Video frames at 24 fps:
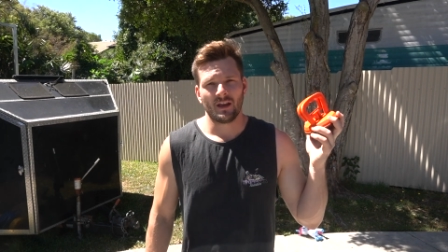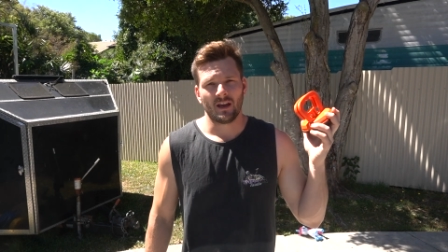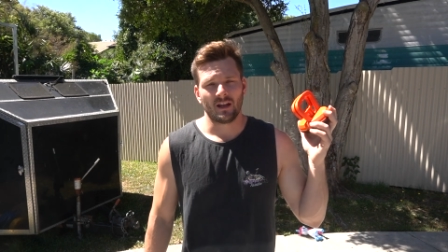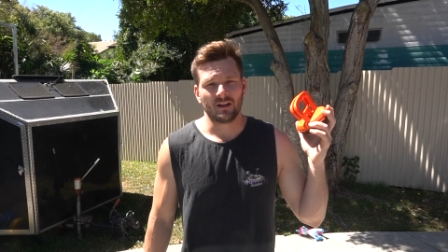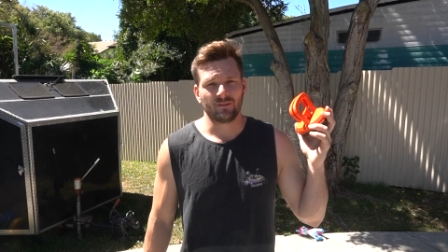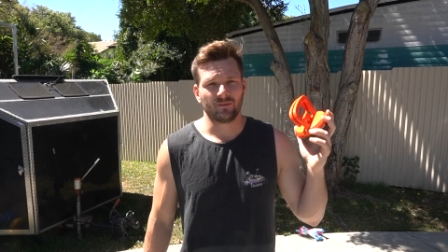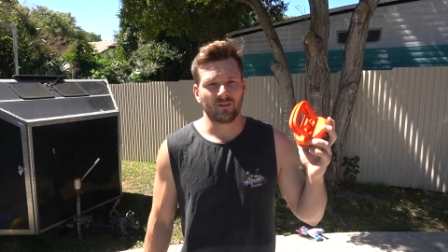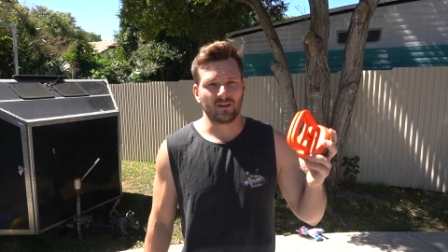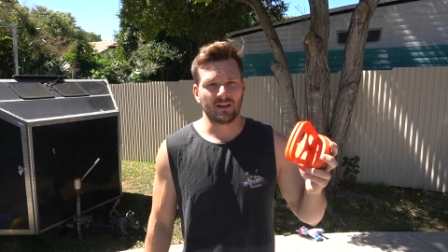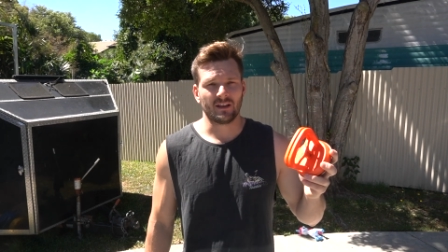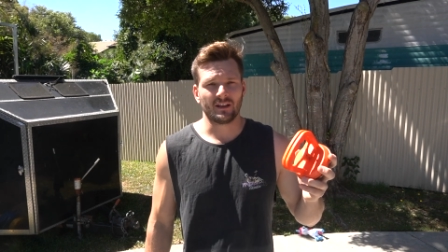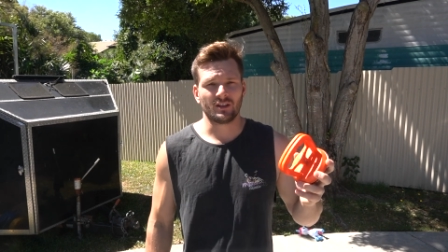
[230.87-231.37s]
And
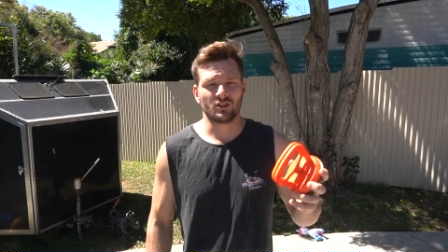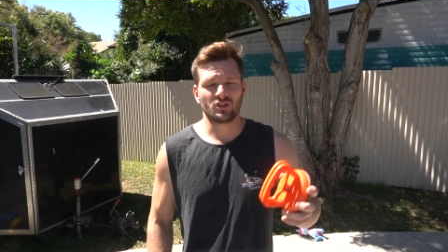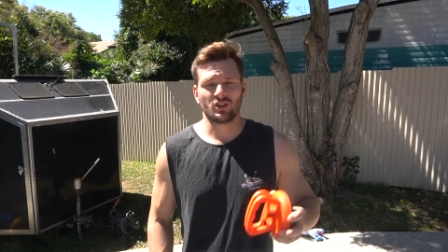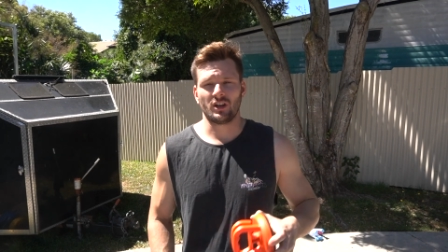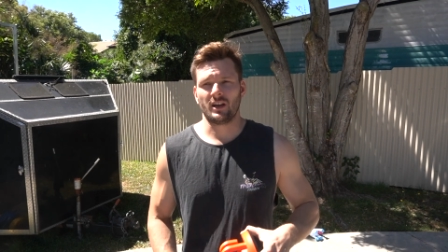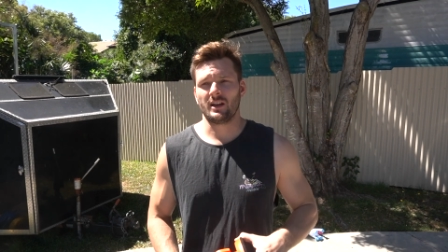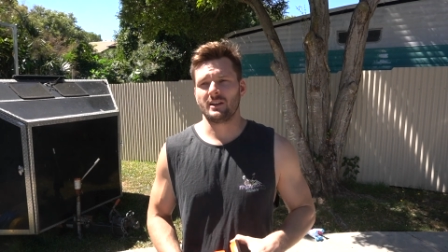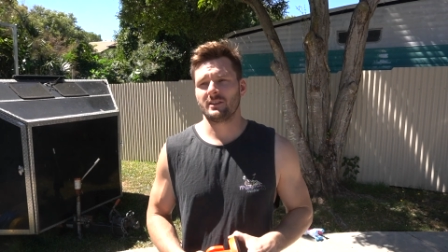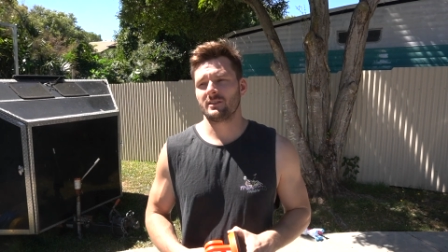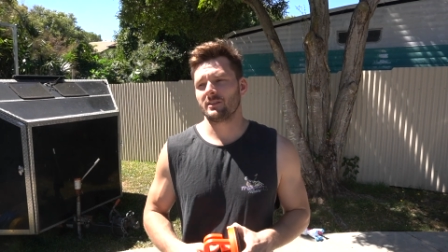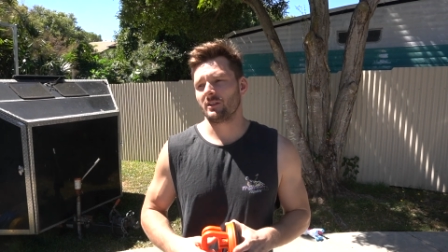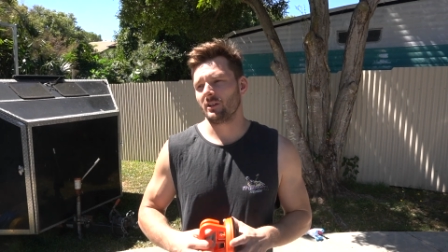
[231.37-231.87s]
if I get a
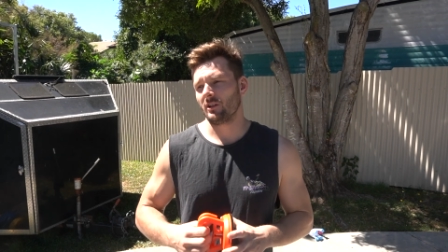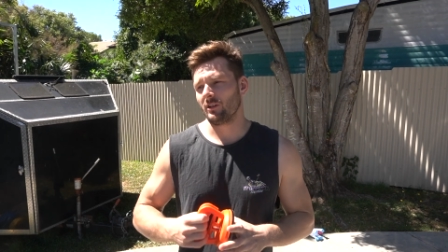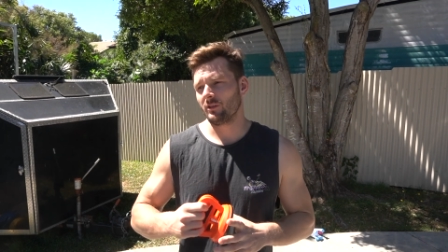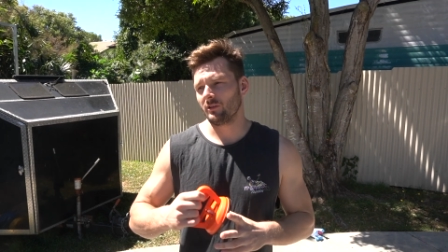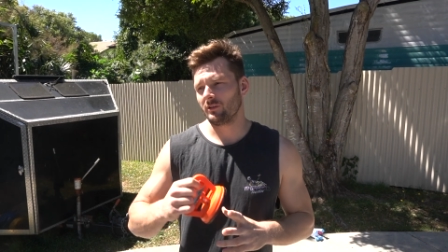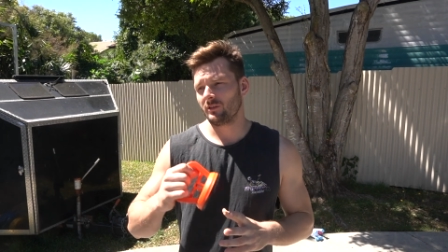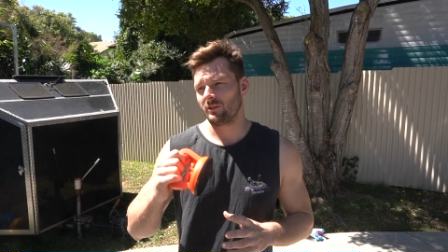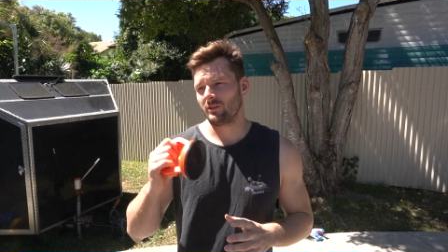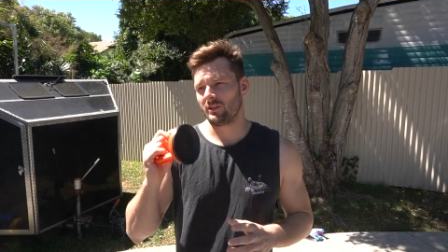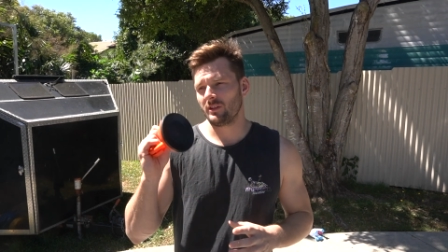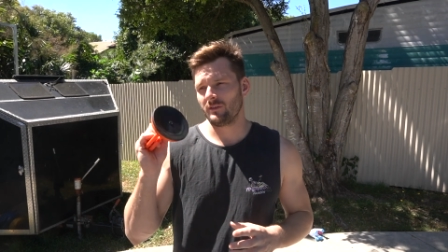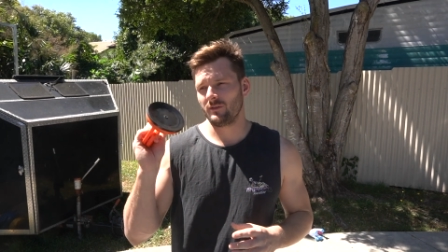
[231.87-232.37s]
chance,
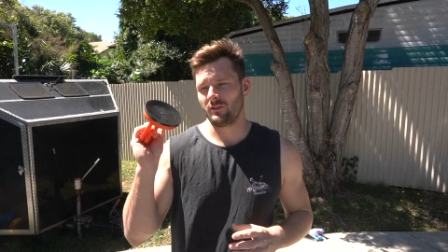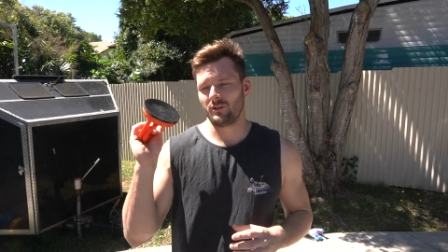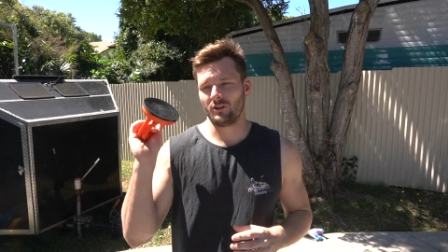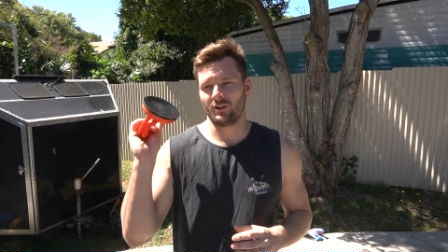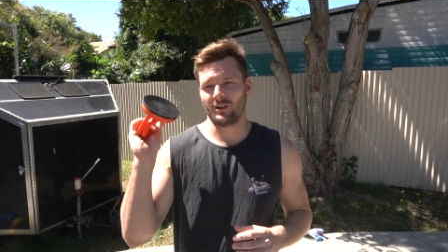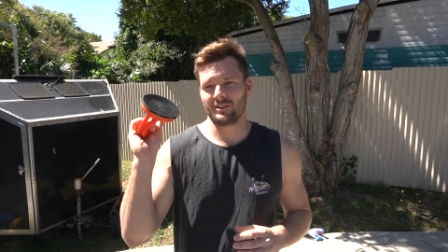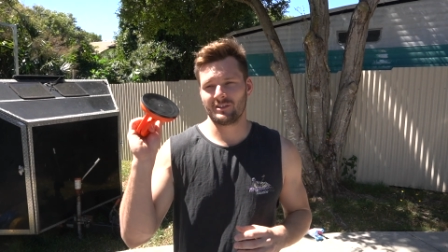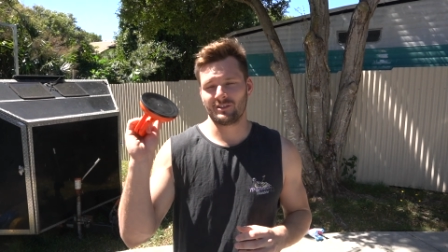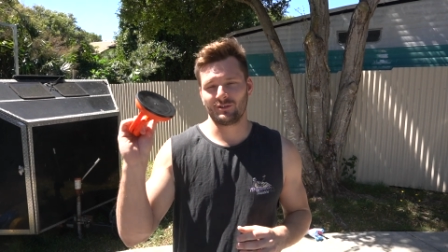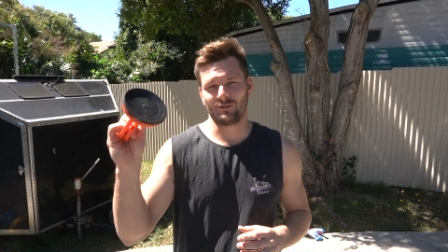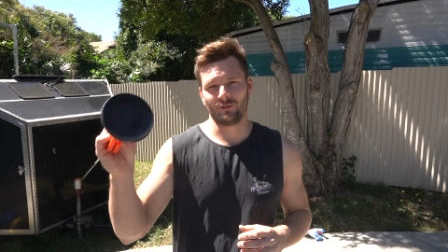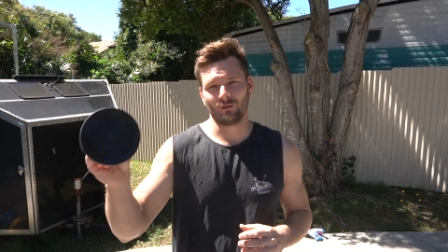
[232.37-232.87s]
I'll give you
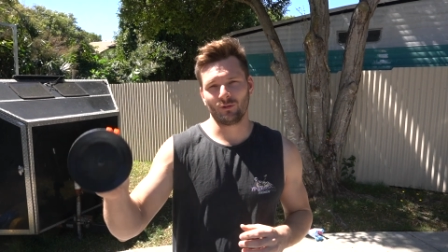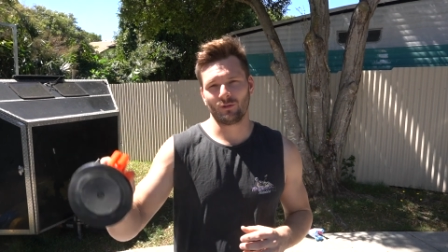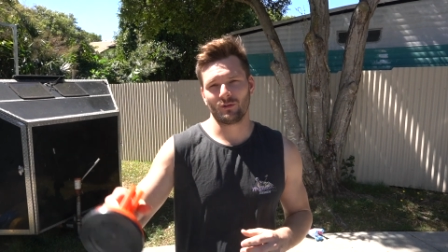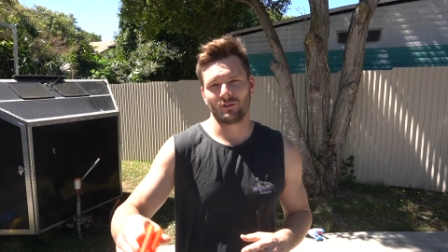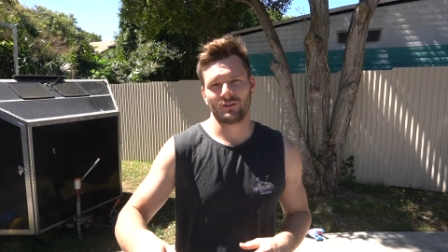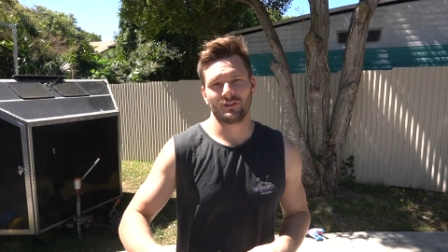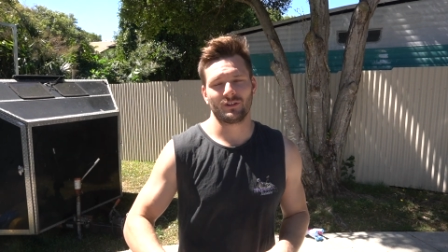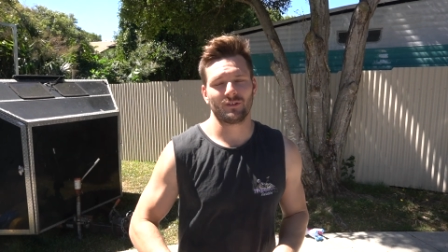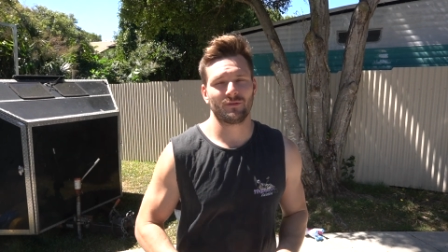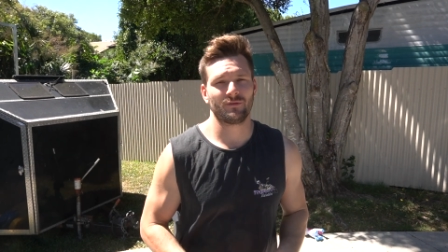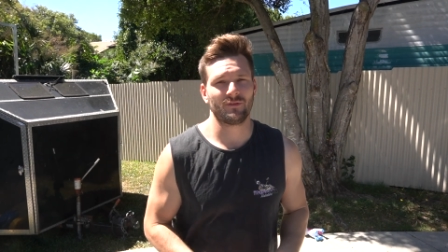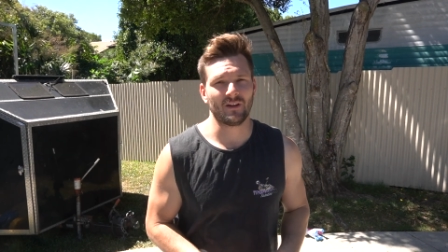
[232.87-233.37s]
guys a good look at
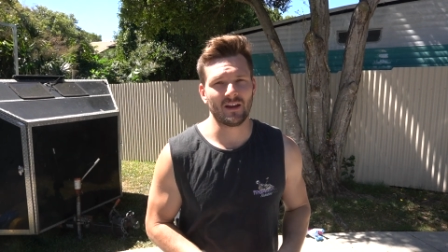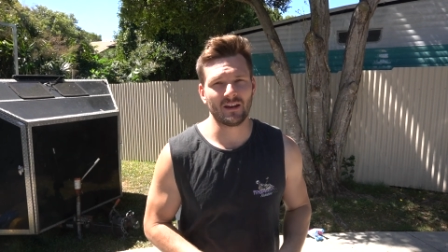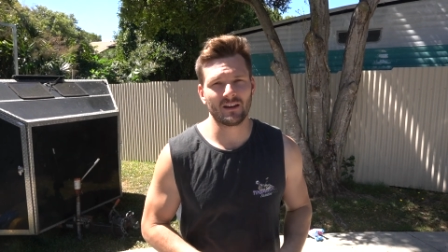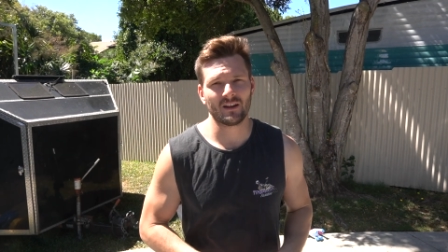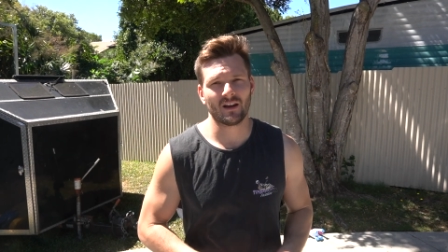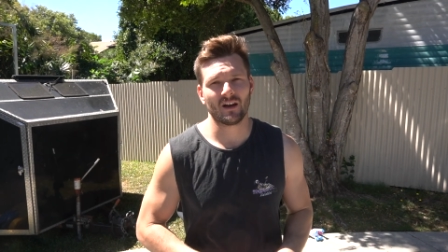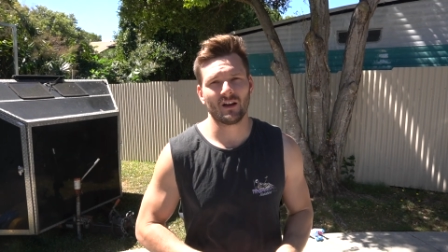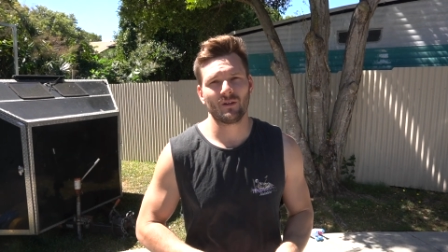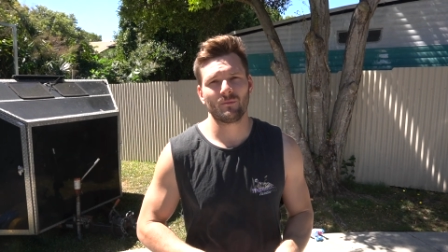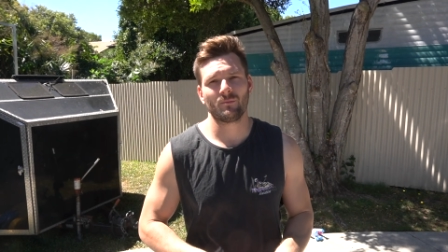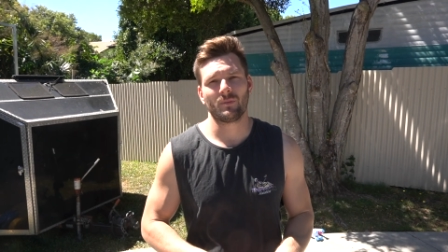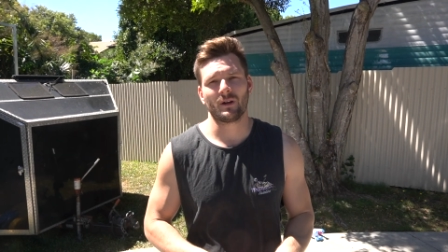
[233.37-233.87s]
the Defender,